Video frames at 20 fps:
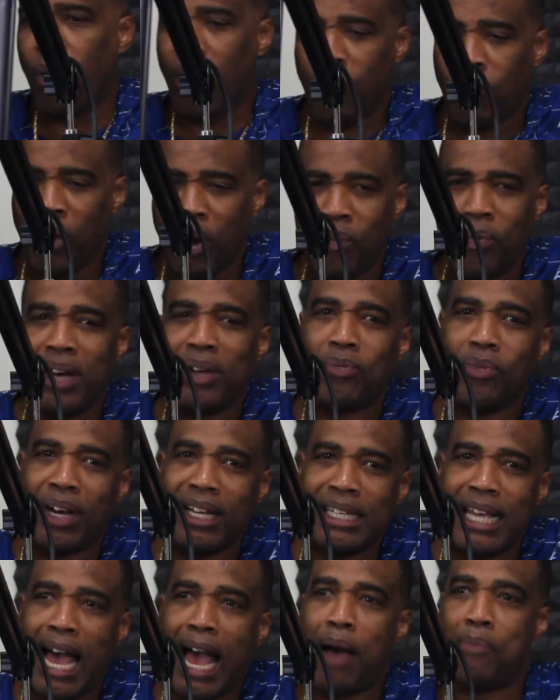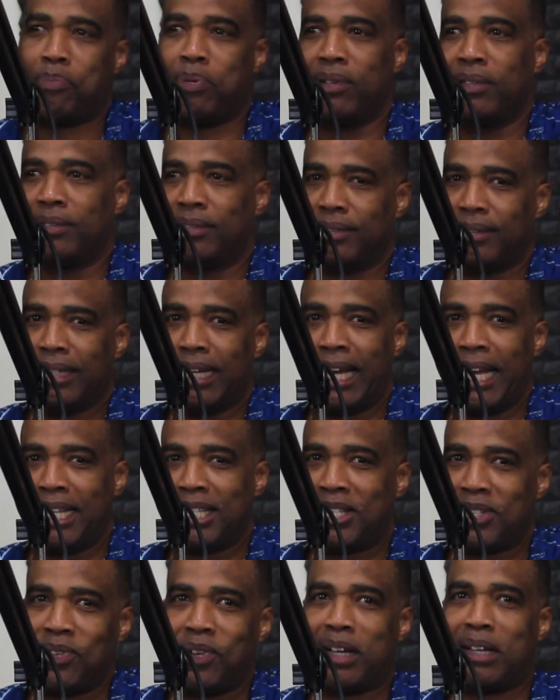what what what's happened in
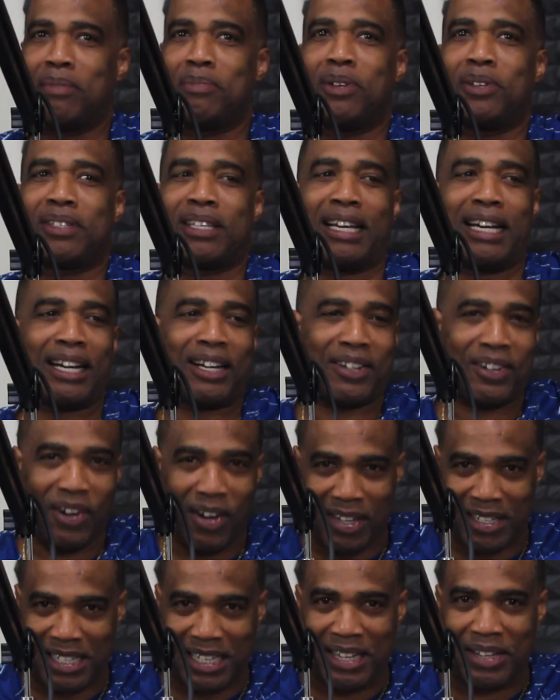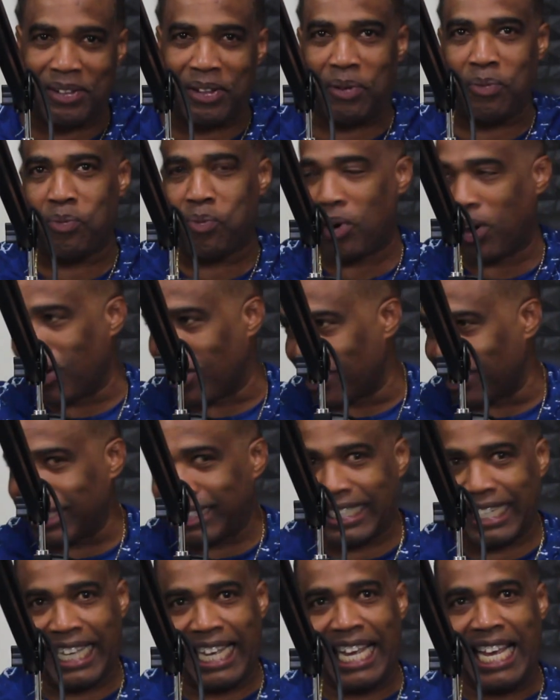soca music across the, the
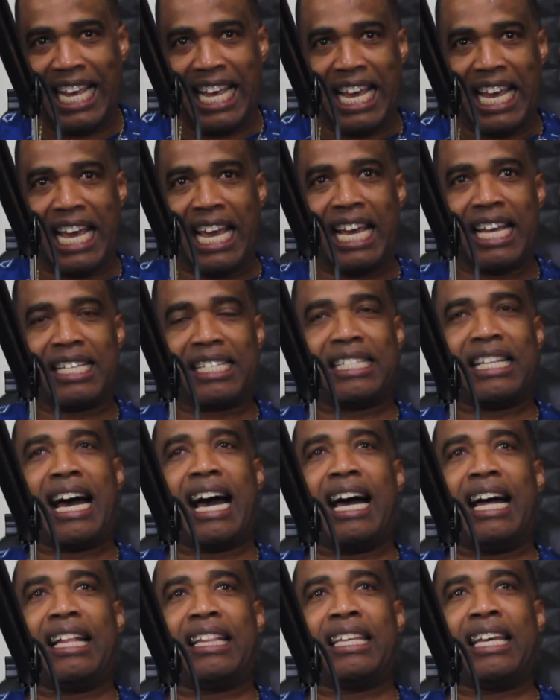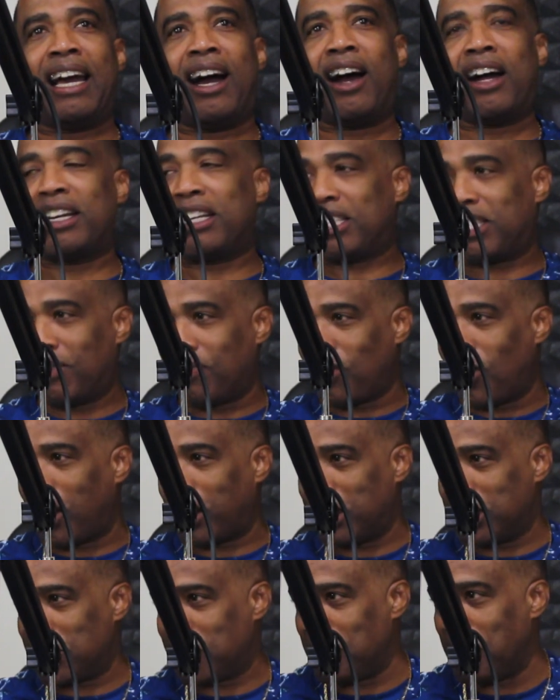world is that the artists have
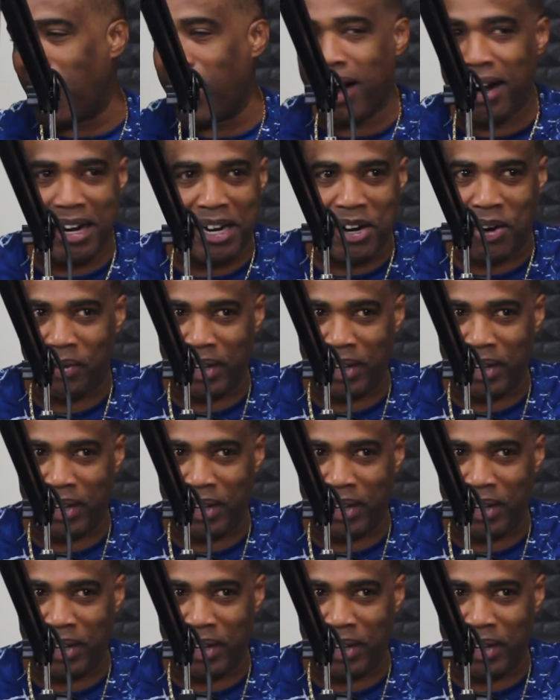gotten smart.